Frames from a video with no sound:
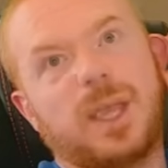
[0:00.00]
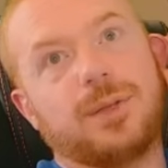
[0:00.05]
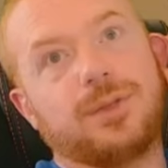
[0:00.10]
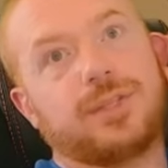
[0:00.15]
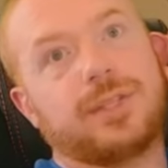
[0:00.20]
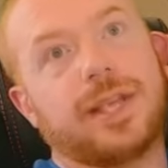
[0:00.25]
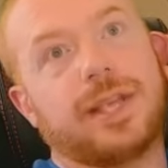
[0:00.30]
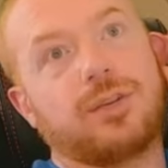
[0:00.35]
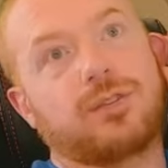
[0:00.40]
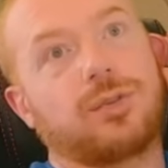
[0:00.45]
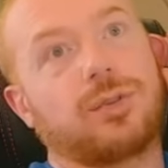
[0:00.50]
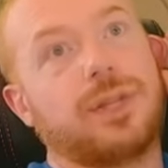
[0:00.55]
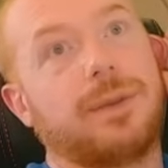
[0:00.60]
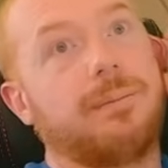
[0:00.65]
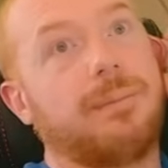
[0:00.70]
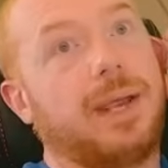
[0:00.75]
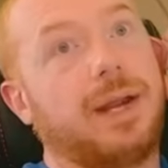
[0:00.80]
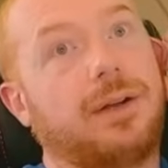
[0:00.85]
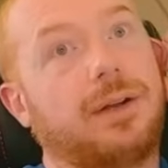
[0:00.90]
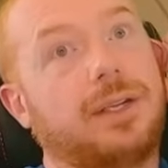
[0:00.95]
and Central
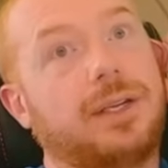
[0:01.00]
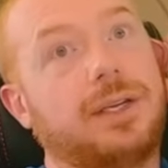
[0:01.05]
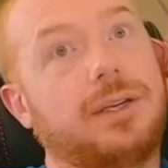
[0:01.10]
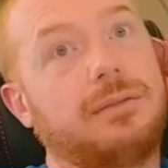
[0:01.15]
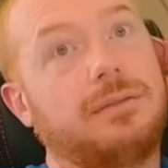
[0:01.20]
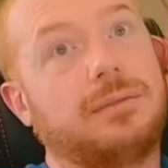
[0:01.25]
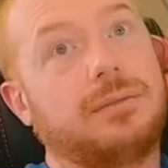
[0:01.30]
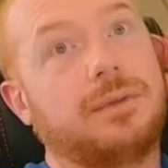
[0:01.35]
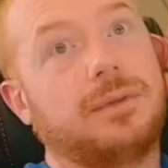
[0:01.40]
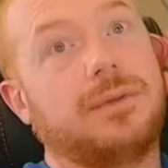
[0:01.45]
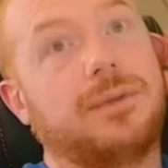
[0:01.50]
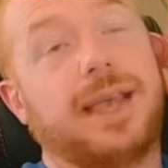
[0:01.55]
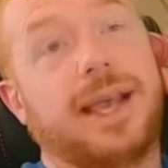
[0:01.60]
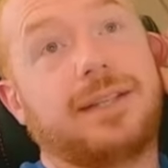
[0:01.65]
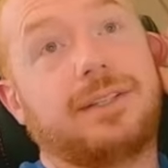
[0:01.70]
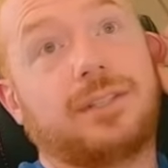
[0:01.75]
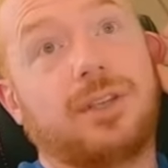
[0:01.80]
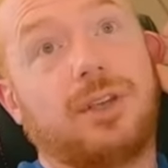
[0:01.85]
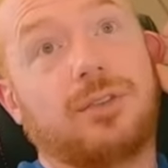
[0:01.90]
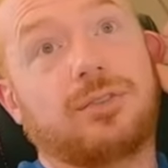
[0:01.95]
America.
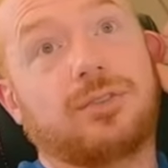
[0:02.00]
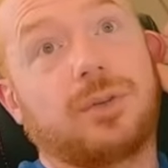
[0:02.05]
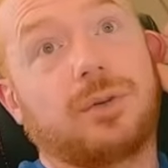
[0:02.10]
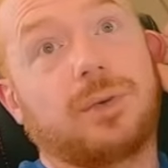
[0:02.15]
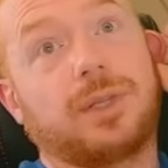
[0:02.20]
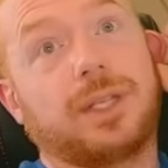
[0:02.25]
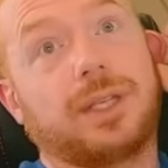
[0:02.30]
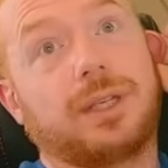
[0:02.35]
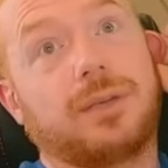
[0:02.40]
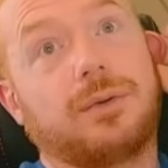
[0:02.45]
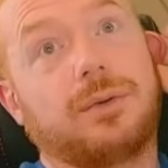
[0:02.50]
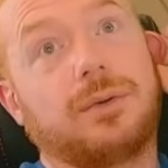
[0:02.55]
That's also really